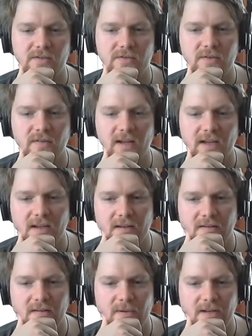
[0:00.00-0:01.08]
sort of like
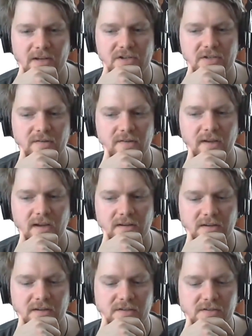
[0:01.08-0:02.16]
intimidation
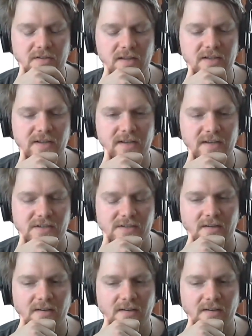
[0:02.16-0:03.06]
tactics, sleaziness,